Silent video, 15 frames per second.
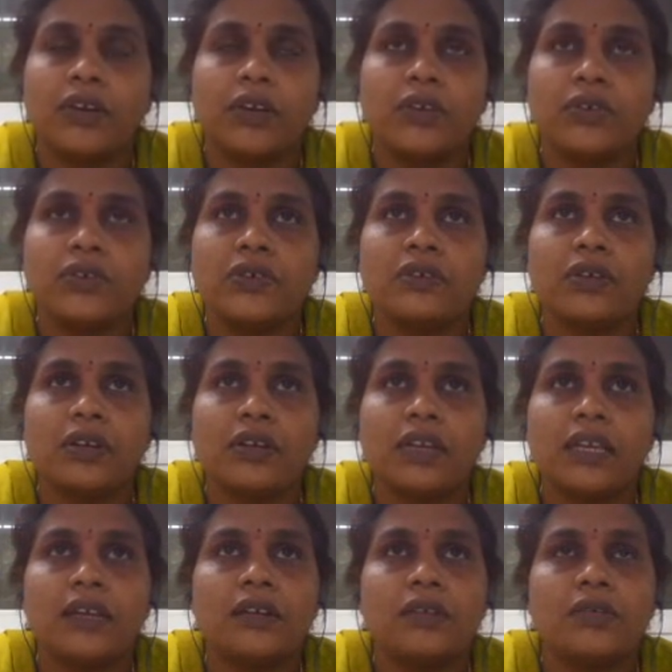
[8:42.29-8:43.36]
you should not
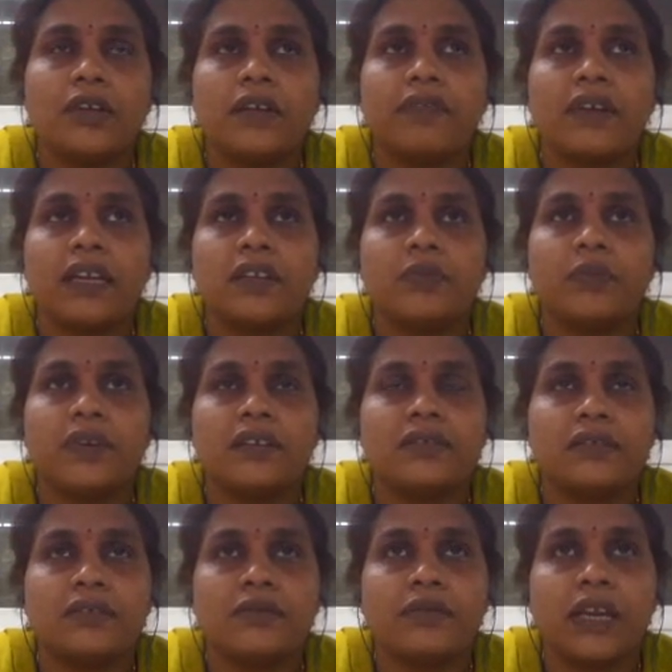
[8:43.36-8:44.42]
include a
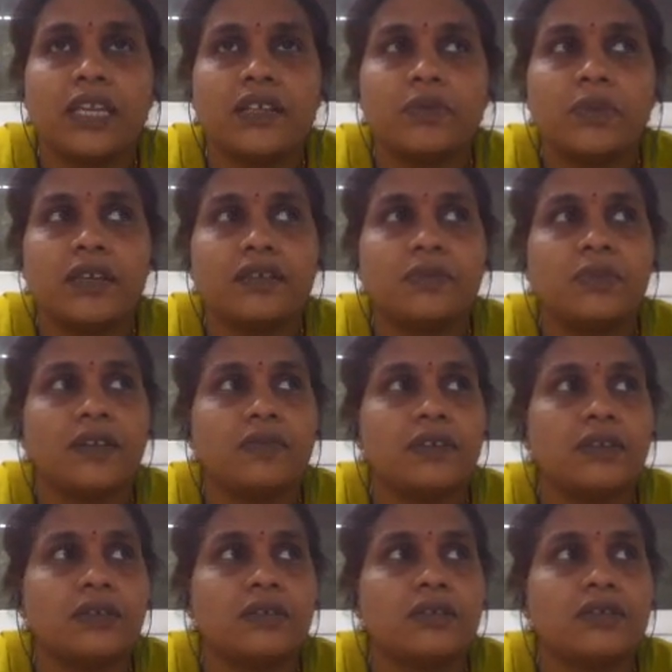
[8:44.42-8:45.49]
white space
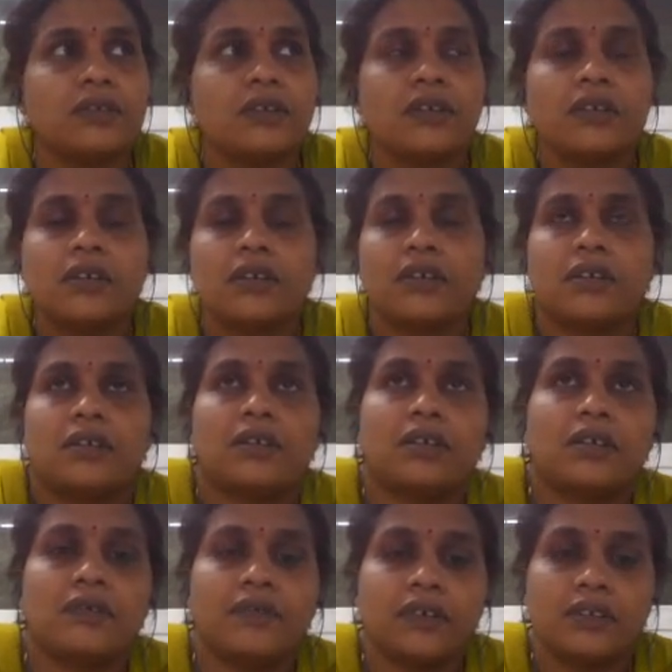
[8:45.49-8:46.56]
between those
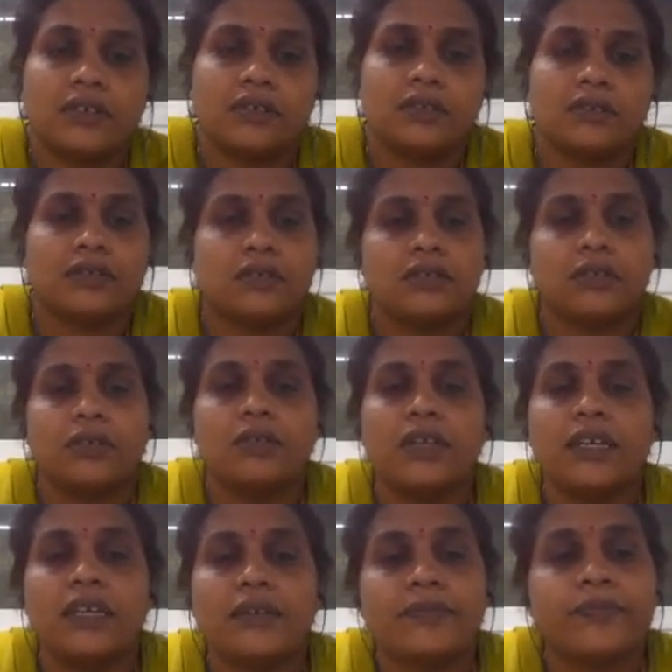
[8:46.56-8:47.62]
words. Okay,